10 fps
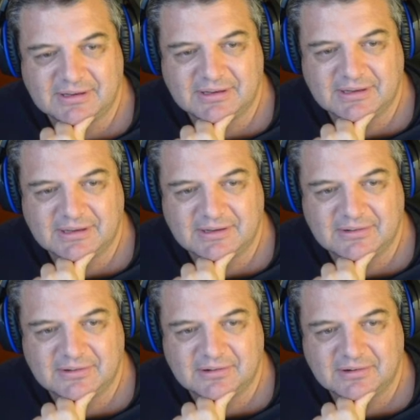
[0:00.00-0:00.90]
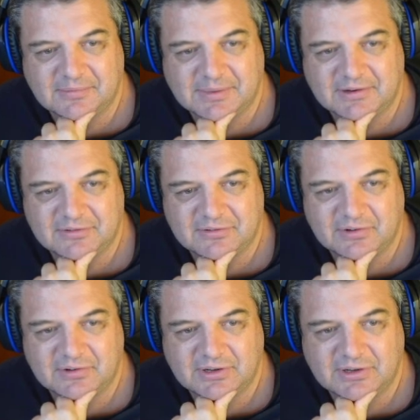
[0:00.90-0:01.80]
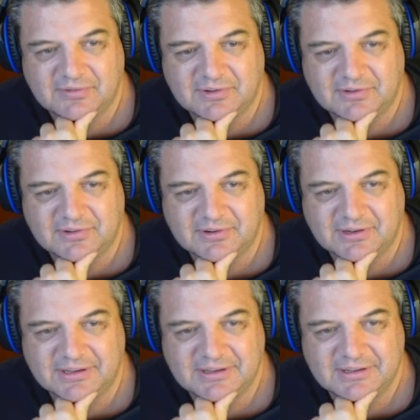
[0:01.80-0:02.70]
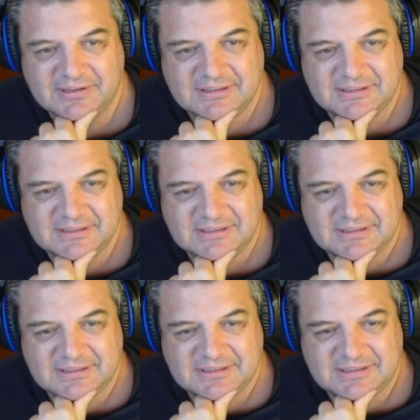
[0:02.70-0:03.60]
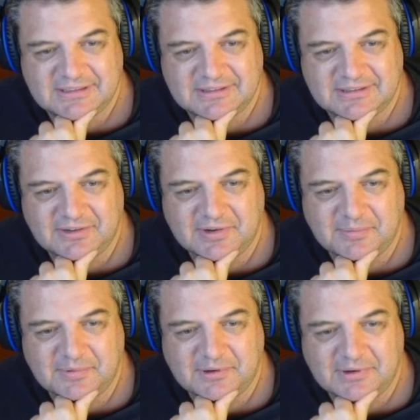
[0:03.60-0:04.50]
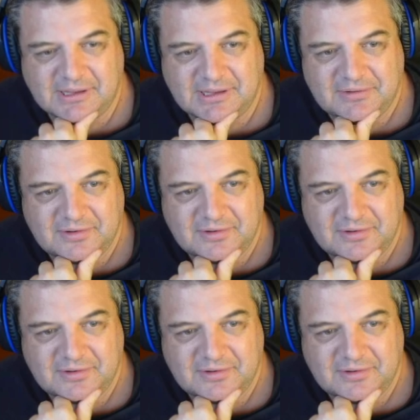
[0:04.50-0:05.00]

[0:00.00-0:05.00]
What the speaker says: Okay, he's gone on about Justin Trudeau. What else has he got here? Has he given up on... Oh, no.